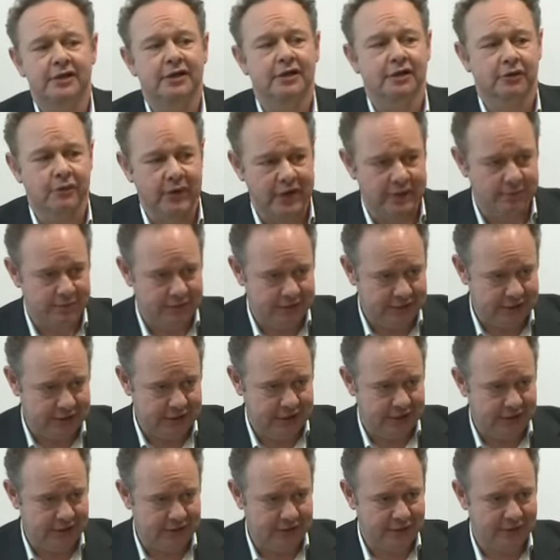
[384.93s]
a great
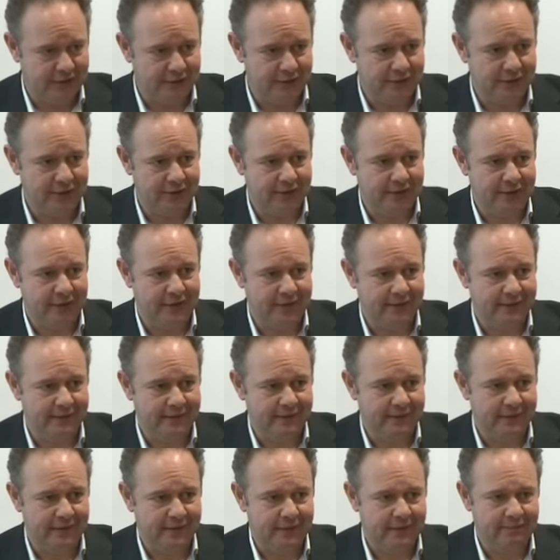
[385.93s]
mistake in the
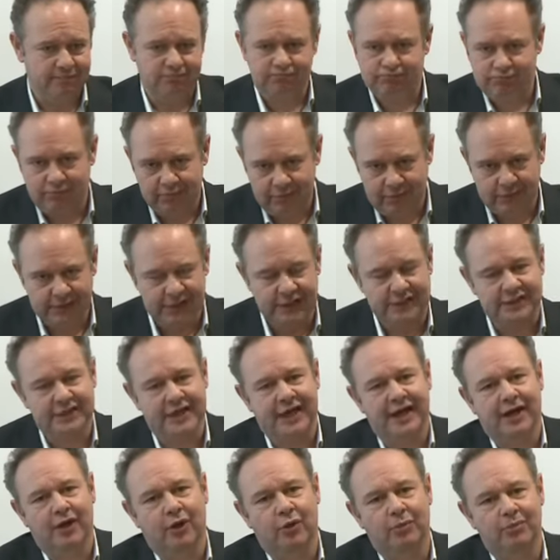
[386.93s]
UK.
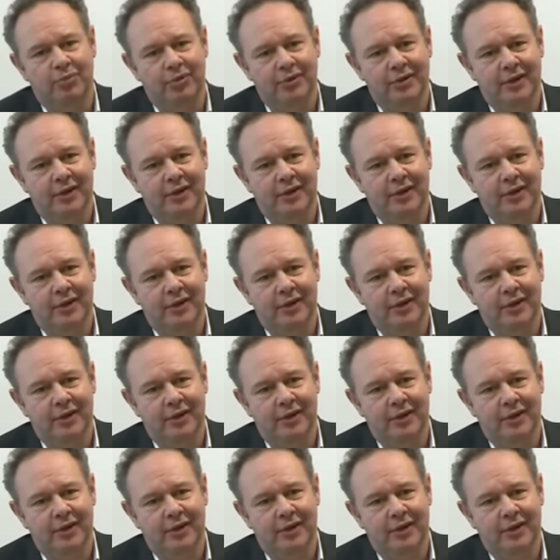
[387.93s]
Doesn't help.